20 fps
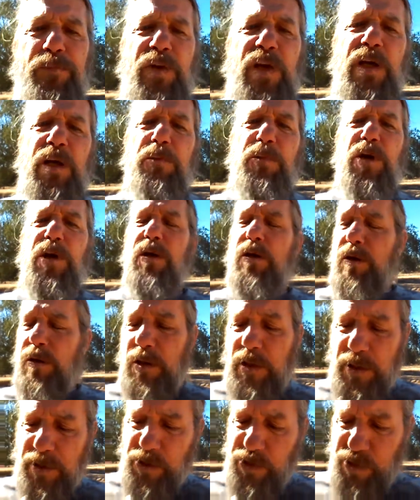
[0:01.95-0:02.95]
Hey man, I
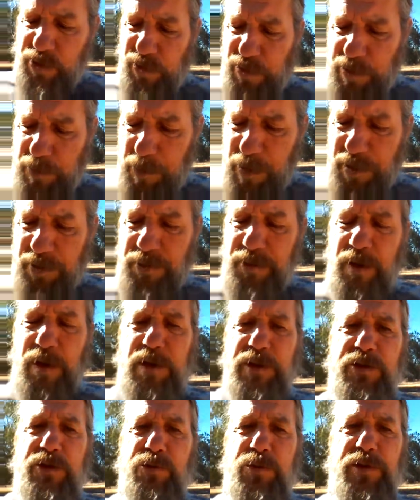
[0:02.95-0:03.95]
like sharing my
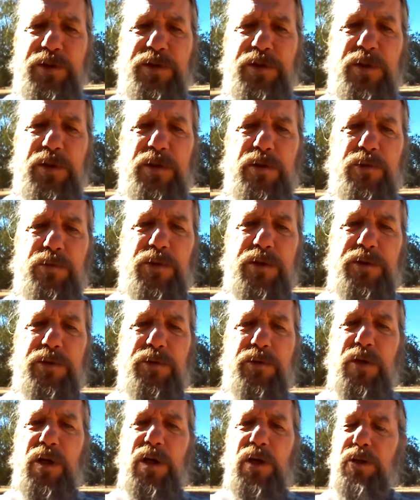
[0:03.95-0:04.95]
thoughts with
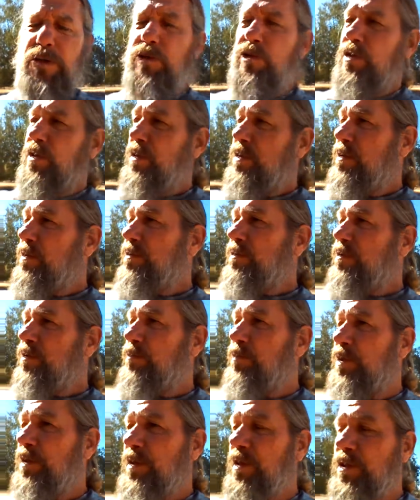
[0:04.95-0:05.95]
you guys, you know? I
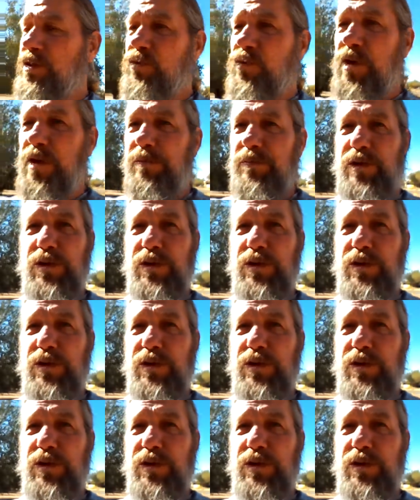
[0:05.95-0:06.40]
mean, that's why I'm